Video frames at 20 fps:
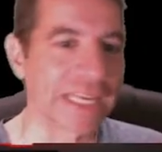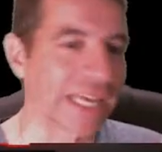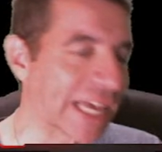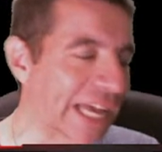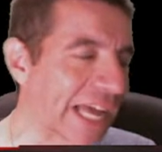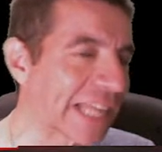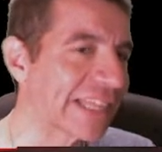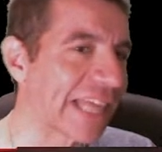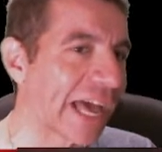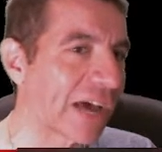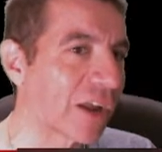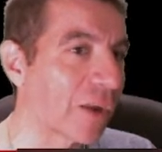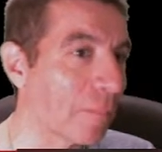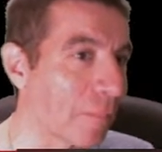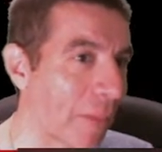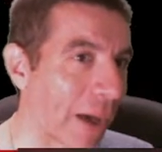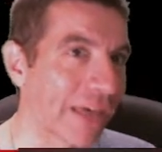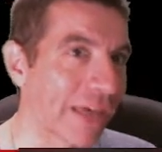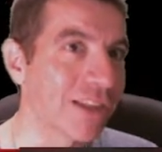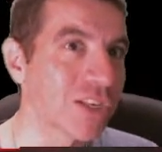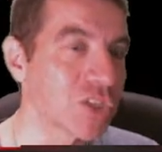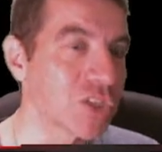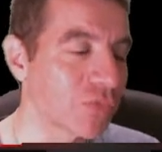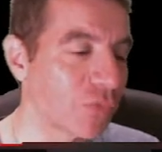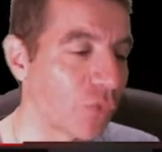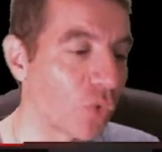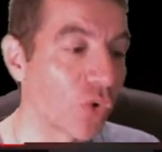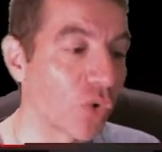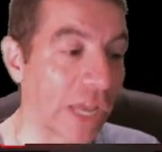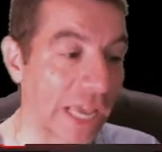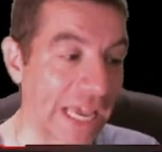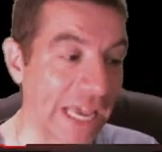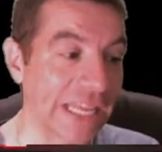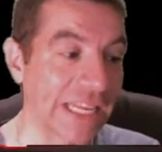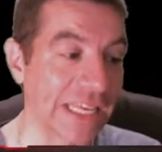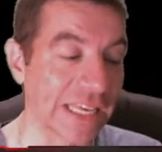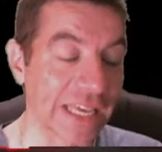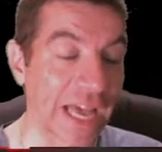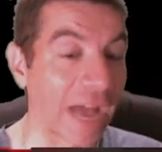It got down to minus 480.